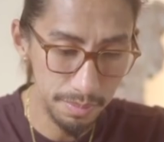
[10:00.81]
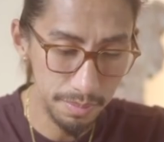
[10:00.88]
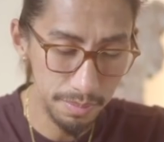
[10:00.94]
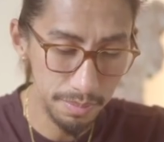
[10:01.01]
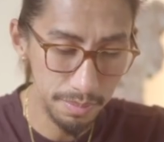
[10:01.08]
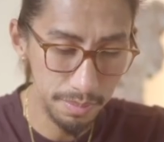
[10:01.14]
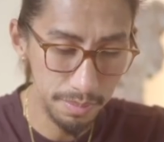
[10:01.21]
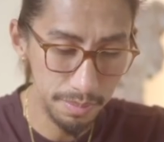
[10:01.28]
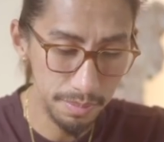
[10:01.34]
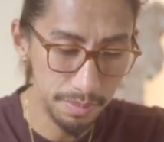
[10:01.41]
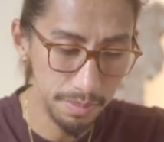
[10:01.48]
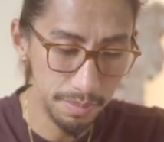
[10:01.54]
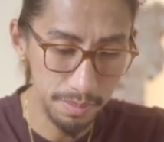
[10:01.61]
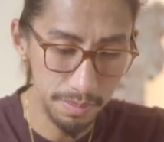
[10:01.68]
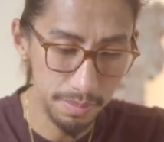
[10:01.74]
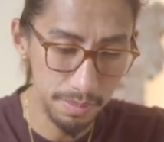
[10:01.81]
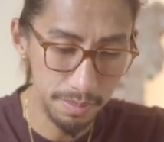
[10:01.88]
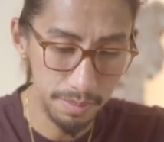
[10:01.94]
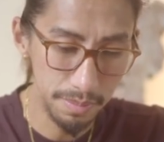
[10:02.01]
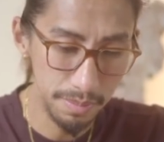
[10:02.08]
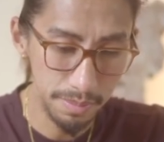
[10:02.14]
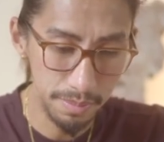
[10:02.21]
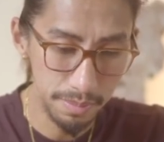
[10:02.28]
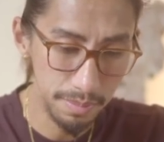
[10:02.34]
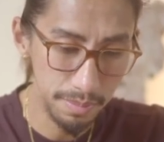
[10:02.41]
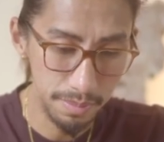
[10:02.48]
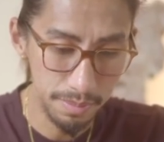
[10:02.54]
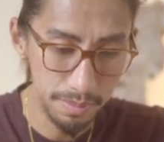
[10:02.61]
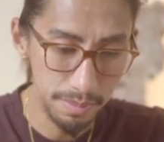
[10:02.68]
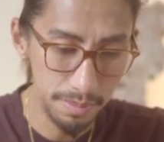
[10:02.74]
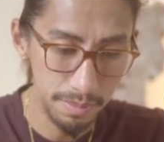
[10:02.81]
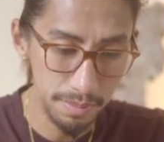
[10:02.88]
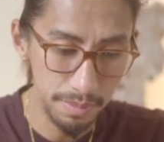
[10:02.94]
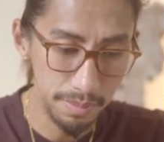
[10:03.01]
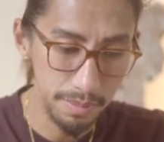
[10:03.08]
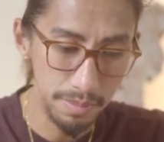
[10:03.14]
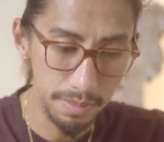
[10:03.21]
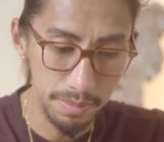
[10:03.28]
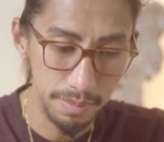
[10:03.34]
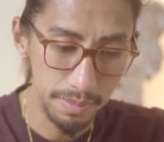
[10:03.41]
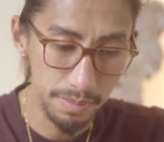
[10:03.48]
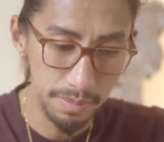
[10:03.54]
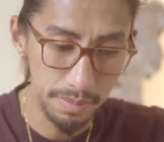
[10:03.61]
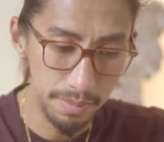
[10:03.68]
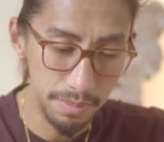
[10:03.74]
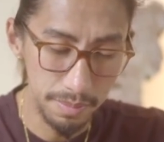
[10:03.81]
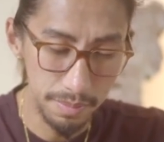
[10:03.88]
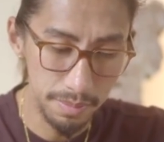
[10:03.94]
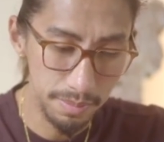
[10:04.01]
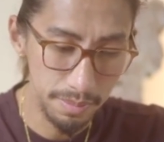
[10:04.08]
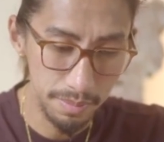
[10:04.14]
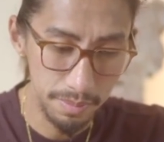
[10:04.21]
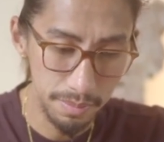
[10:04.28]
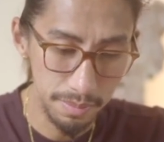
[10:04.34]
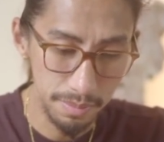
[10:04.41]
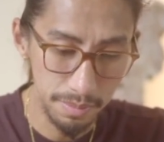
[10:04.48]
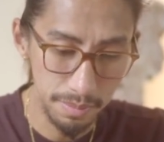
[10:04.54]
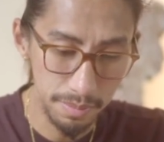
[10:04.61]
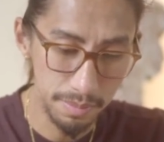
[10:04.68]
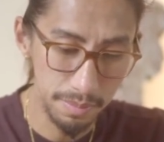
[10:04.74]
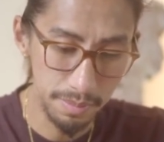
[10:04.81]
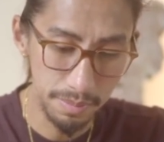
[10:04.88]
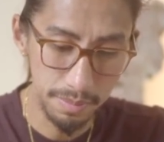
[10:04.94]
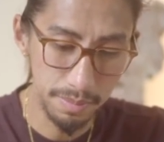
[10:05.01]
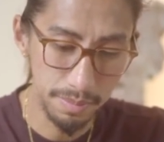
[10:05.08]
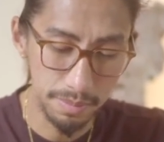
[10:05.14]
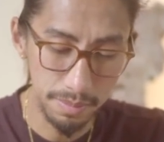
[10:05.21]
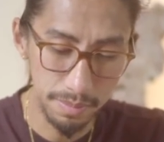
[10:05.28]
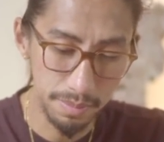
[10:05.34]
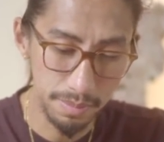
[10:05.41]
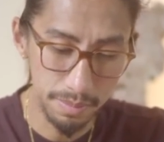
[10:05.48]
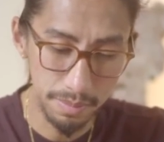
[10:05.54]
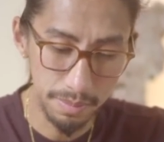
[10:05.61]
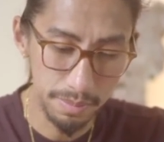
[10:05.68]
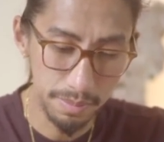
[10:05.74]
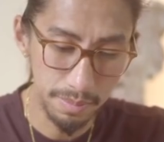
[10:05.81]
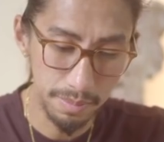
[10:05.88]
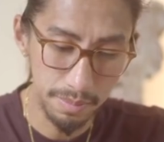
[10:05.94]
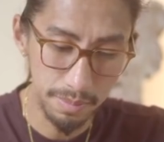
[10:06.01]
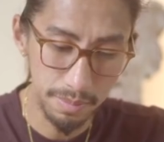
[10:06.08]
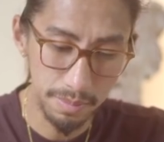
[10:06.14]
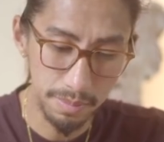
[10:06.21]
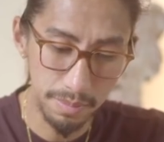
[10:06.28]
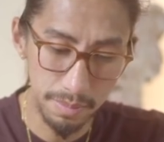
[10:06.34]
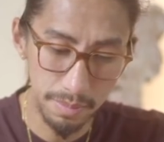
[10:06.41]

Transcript: Nothing is said.